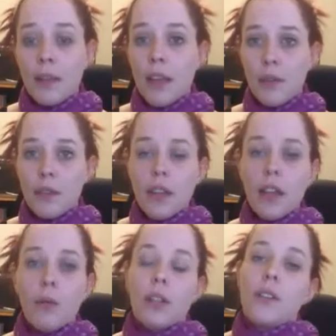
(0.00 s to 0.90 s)
The other thing
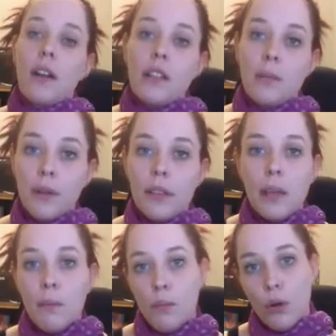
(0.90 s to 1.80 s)
that I want to talk to you about is
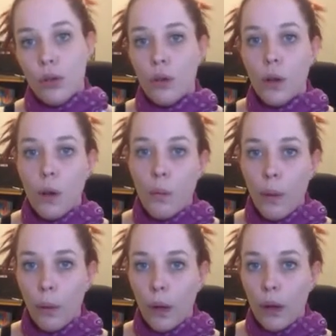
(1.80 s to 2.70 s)
the emotional
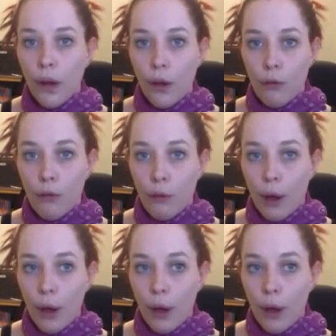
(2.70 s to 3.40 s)
component of